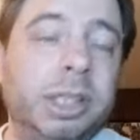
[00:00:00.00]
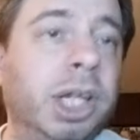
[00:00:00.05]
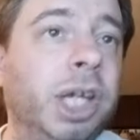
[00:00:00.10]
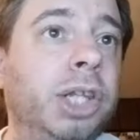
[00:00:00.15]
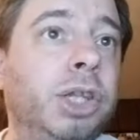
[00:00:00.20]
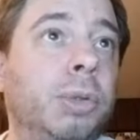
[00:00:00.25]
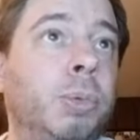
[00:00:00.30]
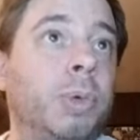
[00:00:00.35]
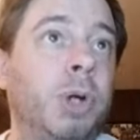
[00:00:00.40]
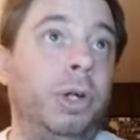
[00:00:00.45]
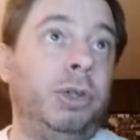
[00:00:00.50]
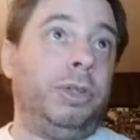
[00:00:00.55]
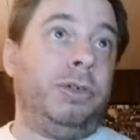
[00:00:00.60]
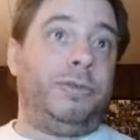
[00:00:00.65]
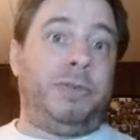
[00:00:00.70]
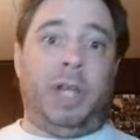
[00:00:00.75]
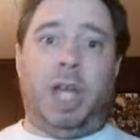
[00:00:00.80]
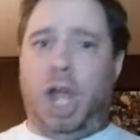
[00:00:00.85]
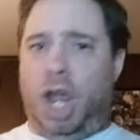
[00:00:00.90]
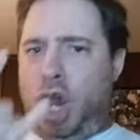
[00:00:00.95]
in the world
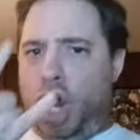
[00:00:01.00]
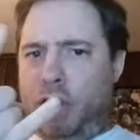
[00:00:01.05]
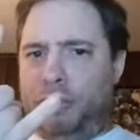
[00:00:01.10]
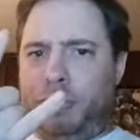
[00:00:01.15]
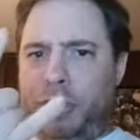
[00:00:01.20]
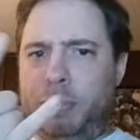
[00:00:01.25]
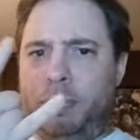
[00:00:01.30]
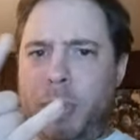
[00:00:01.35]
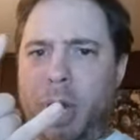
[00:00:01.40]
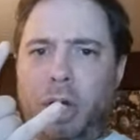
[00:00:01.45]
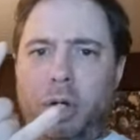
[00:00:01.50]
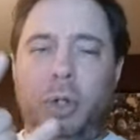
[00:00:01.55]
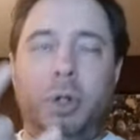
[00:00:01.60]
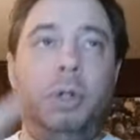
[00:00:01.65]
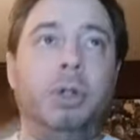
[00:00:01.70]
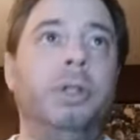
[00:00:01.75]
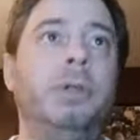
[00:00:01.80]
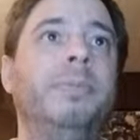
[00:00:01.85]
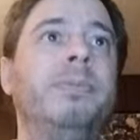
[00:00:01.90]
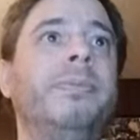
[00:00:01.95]
of heavy
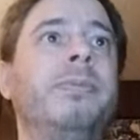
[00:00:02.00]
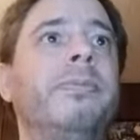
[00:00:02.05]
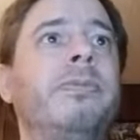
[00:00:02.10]
metal.